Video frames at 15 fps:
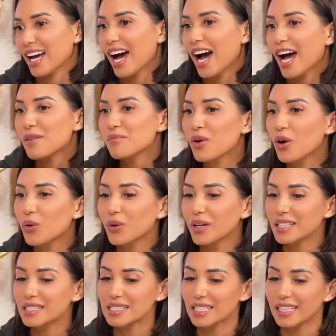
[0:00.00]
I'm
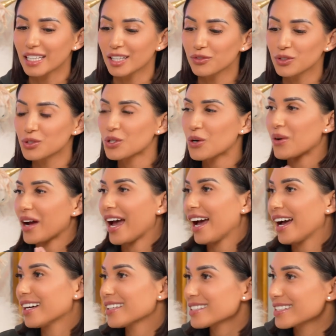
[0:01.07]
always like, if you don't
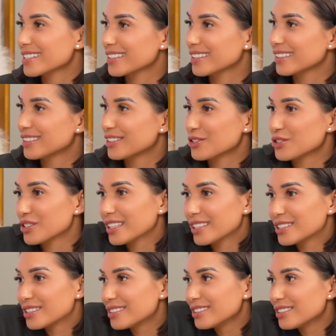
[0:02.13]
ask, there's
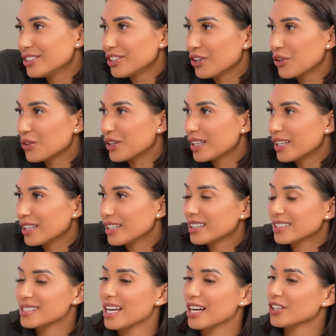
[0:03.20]
like, you know,
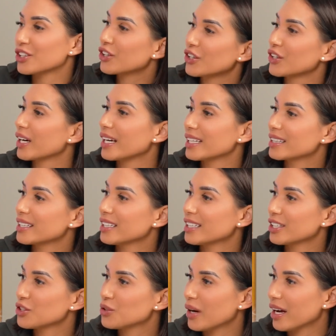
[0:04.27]
it's not going to hurt anything.
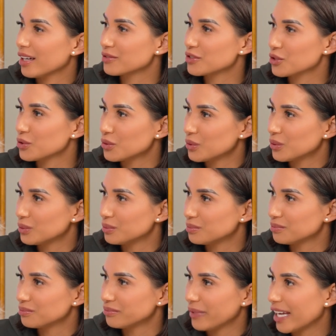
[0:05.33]
And you have 2
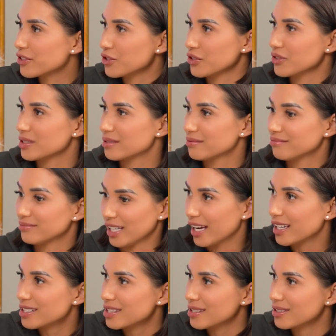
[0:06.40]
answers,
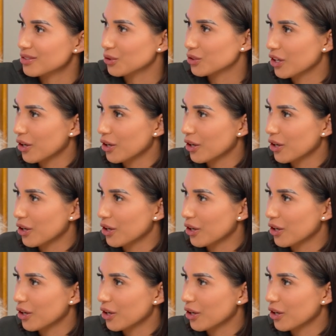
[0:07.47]
yes or